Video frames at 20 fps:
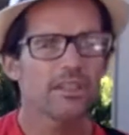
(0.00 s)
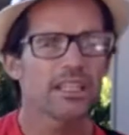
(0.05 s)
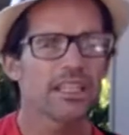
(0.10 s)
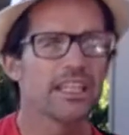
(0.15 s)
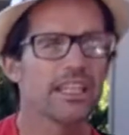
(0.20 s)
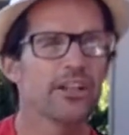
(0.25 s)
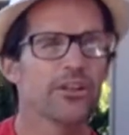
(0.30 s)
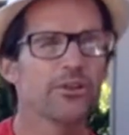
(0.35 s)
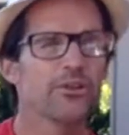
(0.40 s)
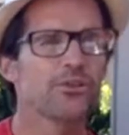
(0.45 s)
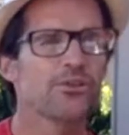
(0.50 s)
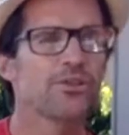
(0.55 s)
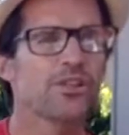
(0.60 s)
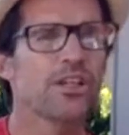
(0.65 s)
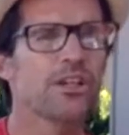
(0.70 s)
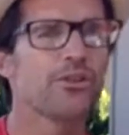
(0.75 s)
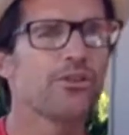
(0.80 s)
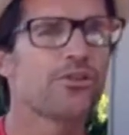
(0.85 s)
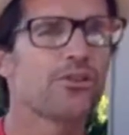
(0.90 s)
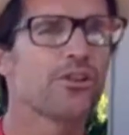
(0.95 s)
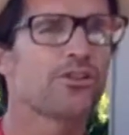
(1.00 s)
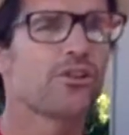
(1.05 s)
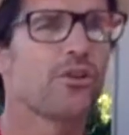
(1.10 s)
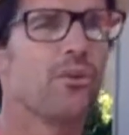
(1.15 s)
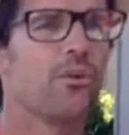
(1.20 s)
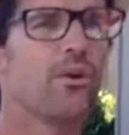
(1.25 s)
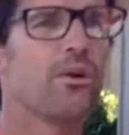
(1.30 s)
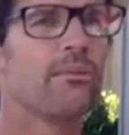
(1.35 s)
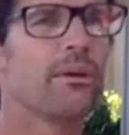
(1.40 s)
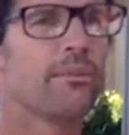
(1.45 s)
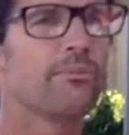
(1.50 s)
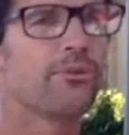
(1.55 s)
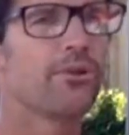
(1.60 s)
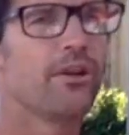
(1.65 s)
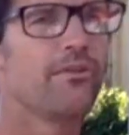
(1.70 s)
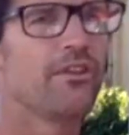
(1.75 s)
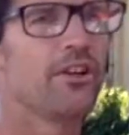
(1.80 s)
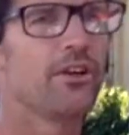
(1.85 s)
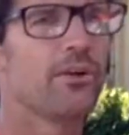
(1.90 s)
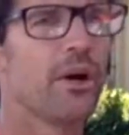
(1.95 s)
Here's just a warm-up
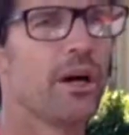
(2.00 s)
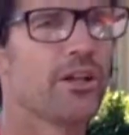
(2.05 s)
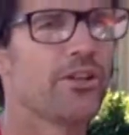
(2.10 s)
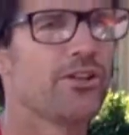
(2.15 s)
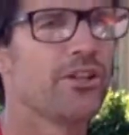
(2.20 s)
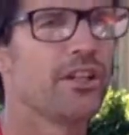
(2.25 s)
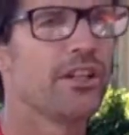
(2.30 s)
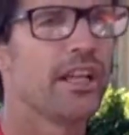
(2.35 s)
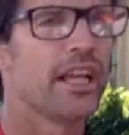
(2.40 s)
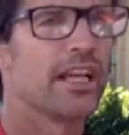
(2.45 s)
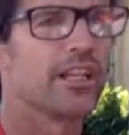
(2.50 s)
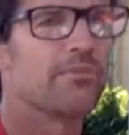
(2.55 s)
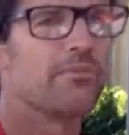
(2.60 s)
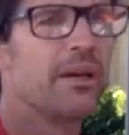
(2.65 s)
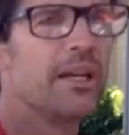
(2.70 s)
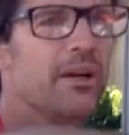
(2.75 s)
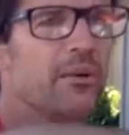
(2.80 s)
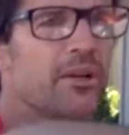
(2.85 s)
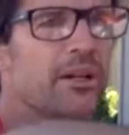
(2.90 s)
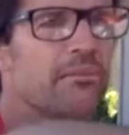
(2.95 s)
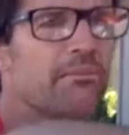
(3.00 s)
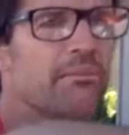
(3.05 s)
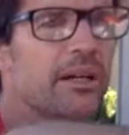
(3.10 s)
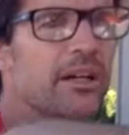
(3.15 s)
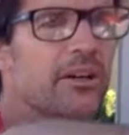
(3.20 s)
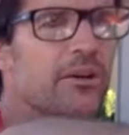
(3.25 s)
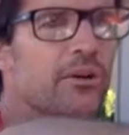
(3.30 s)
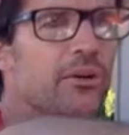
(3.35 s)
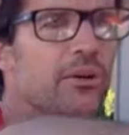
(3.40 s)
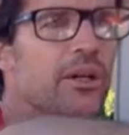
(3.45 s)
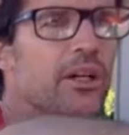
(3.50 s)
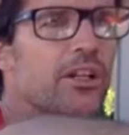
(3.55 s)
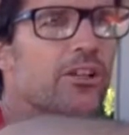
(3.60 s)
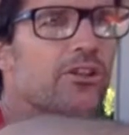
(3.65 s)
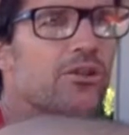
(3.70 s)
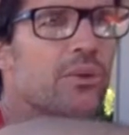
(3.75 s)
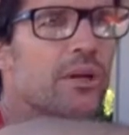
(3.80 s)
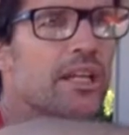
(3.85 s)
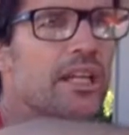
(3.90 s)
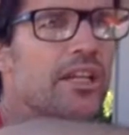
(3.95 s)
trivia question as Penguin and Pickle,
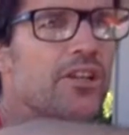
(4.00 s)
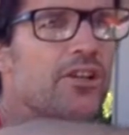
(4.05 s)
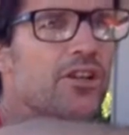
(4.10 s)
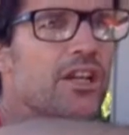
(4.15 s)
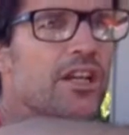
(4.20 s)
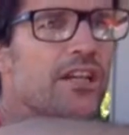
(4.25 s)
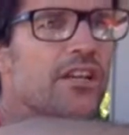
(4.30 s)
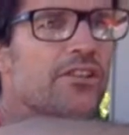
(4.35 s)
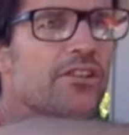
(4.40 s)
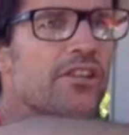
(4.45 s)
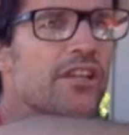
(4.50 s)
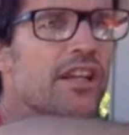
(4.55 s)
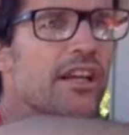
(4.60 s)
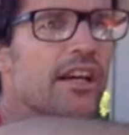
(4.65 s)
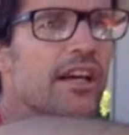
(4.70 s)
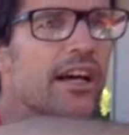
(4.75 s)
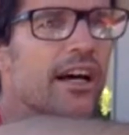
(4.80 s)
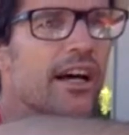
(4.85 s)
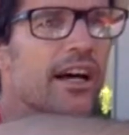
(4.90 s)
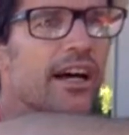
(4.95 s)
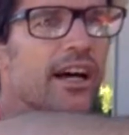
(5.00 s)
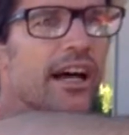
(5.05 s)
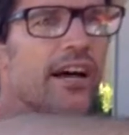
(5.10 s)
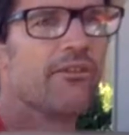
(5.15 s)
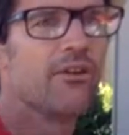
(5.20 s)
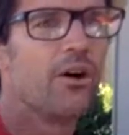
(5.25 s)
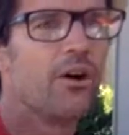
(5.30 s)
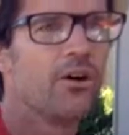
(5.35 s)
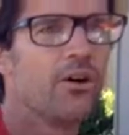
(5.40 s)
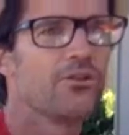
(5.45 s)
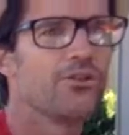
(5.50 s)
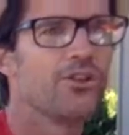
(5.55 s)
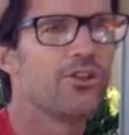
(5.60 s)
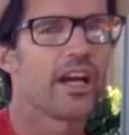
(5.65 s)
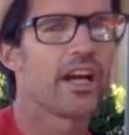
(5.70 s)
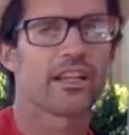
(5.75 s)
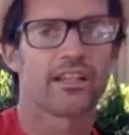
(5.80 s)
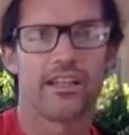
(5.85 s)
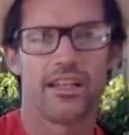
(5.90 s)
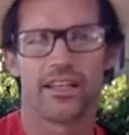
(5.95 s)
Squeaky Cheeks have all
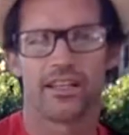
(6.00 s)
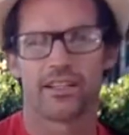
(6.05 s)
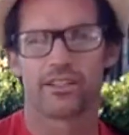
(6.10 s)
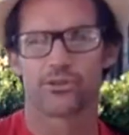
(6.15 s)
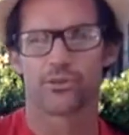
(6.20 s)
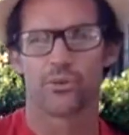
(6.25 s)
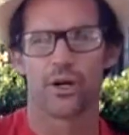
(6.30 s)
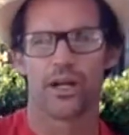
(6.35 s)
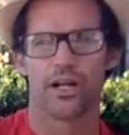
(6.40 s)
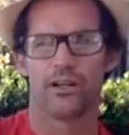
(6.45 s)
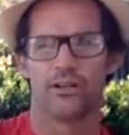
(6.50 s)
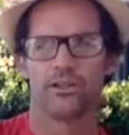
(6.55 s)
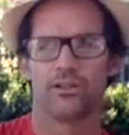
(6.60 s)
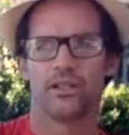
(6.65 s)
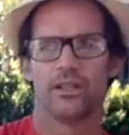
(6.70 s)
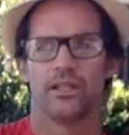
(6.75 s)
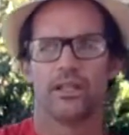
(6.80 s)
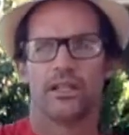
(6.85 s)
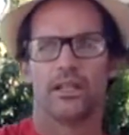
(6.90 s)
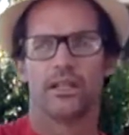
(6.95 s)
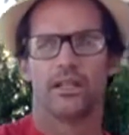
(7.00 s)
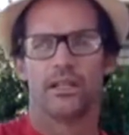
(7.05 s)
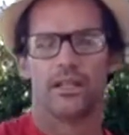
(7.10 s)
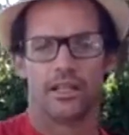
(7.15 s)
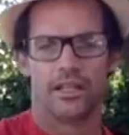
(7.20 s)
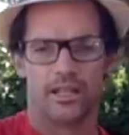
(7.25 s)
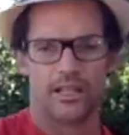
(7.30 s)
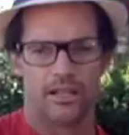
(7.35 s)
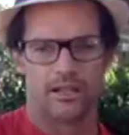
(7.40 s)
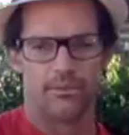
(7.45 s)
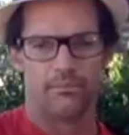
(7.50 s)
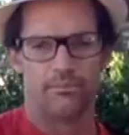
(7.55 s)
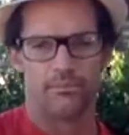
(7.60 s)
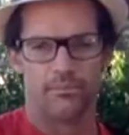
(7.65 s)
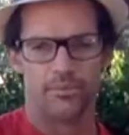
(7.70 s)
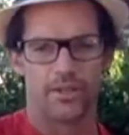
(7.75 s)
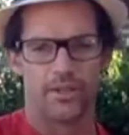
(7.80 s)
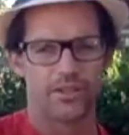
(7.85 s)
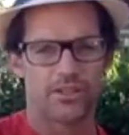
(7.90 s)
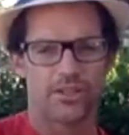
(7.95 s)
checked in as well.
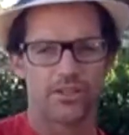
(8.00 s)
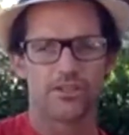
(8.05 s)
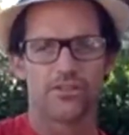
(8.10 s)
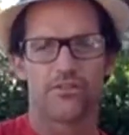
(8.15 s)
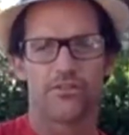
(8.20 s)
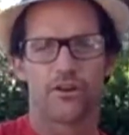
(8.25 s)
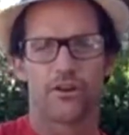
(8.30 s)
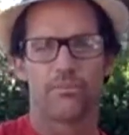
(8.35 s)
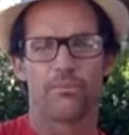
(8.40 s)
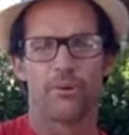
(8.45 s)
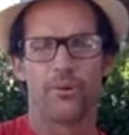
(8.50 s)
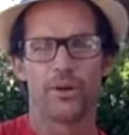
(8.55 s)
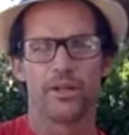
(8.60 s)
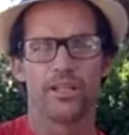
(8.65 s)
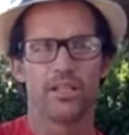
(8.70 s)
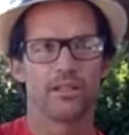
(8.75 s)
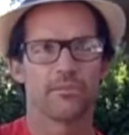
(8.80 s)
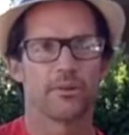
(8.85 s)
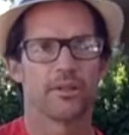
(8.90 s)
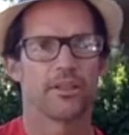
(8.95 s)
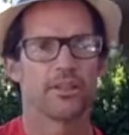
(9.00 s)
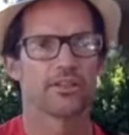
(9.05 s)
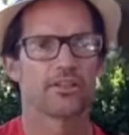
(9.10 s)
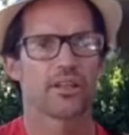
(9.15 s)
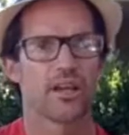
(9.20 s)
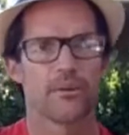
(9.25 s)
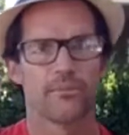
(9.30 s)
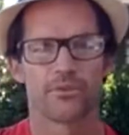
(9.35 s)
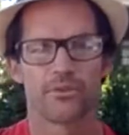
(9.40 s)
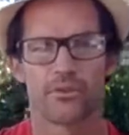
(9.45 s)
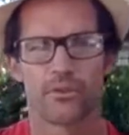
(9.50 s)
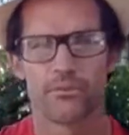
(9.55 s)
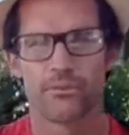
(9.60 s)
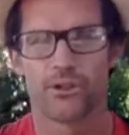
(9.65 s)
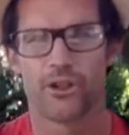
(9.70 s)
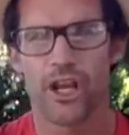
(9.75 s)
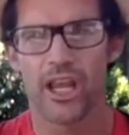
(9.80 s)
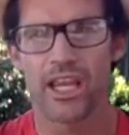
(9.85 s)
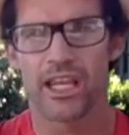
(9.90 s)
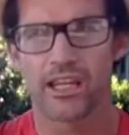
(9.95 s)
This isn't for a point, but this comes from
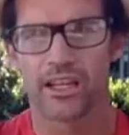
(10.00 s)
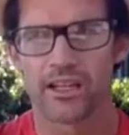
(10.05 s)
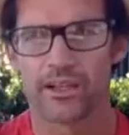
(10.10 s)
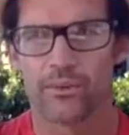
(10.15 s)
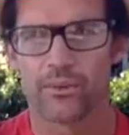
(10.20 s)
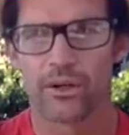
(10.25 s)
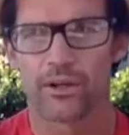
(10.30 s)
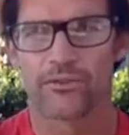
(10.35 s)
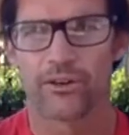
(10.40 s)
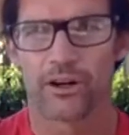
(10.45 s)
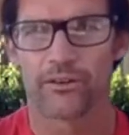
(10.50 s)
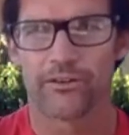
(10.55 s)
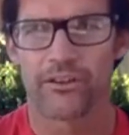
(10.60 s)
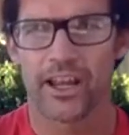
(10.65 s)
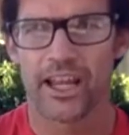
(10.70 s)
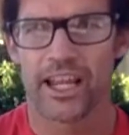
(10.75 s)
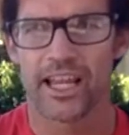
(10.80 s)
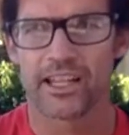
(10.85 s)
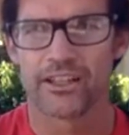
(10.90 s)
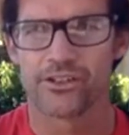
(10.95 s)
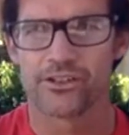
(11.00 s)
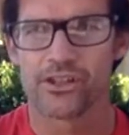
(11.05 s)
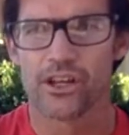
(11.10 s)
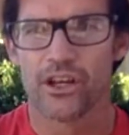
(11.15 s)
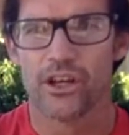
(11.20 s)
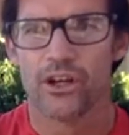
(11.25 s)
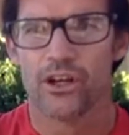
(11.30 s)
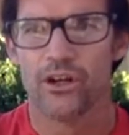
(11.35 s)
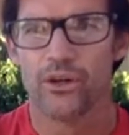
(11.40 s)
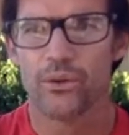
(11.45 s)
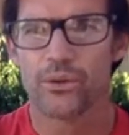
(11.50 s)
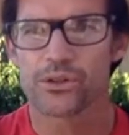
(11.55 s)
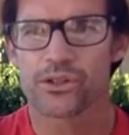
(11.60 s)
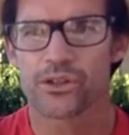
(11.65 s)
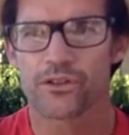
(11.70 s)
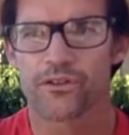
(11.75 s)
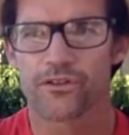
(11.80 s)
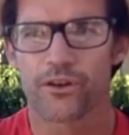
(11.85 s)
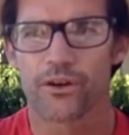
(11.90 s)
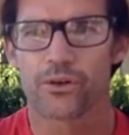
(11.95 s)
Jake, one of our fans. Who was the
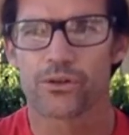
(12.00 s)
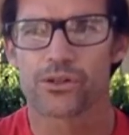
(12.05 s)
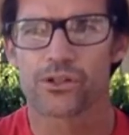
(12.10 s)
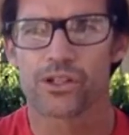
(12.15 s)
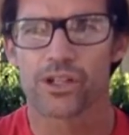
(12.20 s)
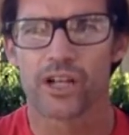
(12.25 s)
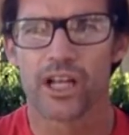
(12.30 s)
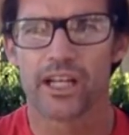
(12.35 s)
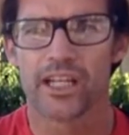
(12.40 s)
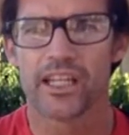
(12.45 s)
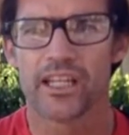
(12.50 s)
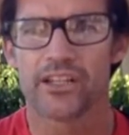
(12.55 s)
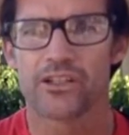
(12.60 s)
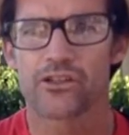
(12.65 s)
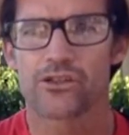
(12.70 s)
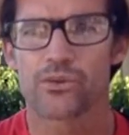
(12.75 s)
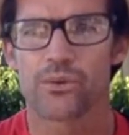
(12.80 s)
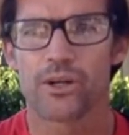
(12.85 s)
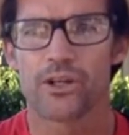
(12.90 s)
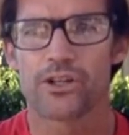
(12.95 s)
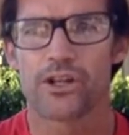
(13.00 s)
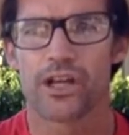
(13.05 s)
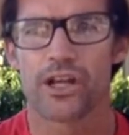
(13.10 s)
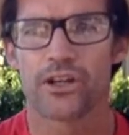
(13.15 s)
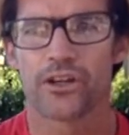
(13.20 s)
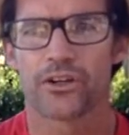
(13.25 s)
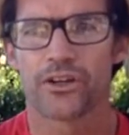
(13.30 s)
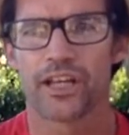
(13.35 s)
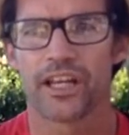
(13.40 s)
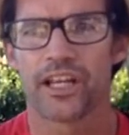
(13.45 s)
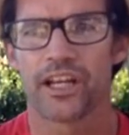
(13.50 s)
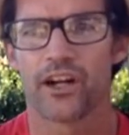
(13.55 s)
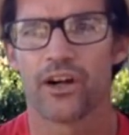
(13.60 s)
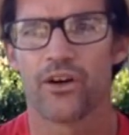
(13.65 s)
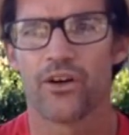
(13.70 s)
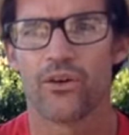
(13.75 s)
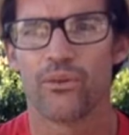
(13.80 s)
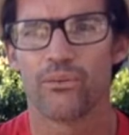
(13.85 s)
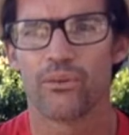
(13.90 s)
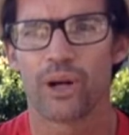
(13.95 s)
first slugging switch hitter to hit a
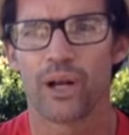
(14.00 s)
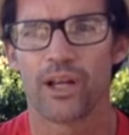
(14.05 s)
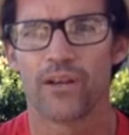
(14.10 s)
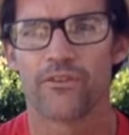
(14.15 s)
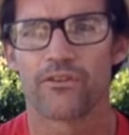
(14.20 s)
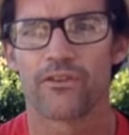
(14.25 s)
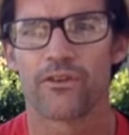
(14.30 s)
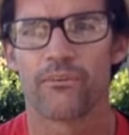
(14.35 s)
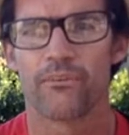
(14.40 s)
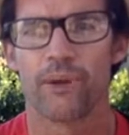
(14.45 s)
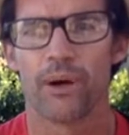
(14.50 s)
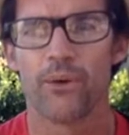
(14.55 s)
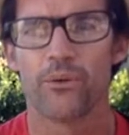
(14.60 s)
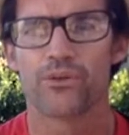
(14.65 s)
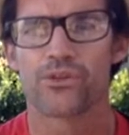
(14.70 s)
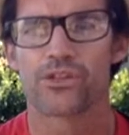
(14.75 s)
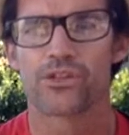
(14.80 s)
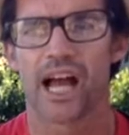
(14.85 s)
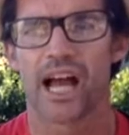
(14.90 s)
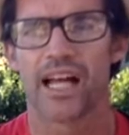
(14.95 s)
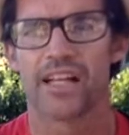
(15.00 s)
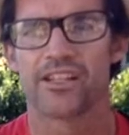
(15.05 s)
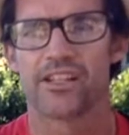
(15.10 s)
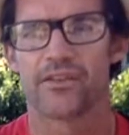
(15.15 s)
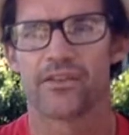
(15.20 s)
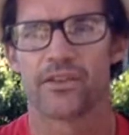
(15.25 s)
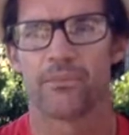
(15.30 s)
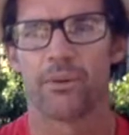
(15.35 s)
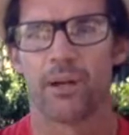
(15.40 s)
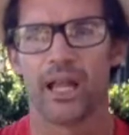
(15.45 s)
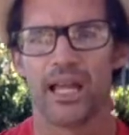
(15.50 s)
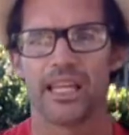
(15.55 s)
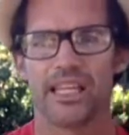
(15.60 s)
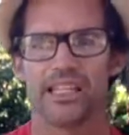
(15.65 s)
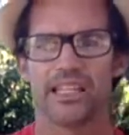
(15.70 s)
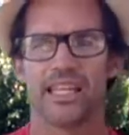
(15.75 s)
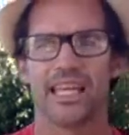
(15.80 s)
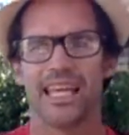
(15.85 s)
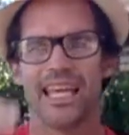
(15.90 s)
home run from both sides of the plate